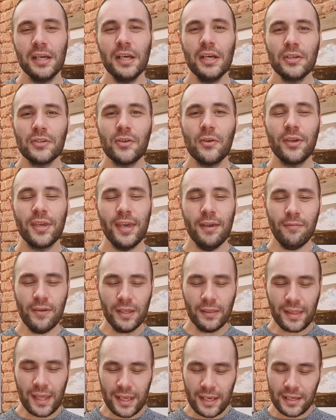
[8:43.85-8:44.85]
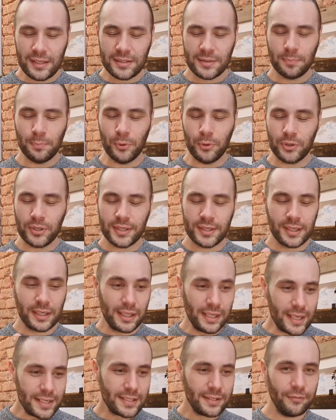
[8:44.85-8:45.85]
So giving these books
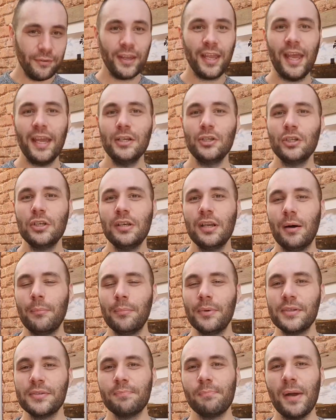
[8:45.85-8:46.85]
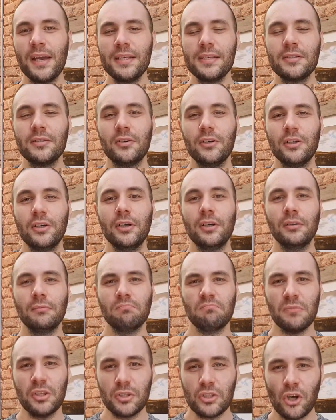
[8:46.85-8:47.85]
classification numbers based on
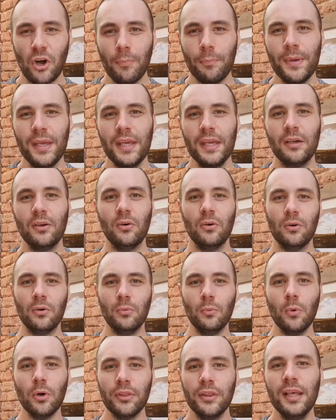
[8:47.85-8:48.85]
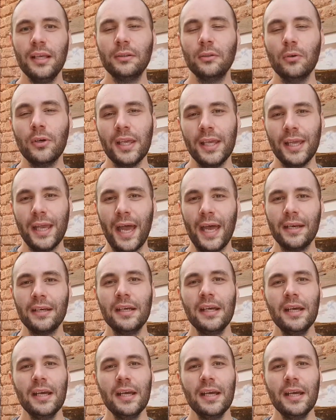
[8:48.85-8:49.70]
the topic or what they're looking at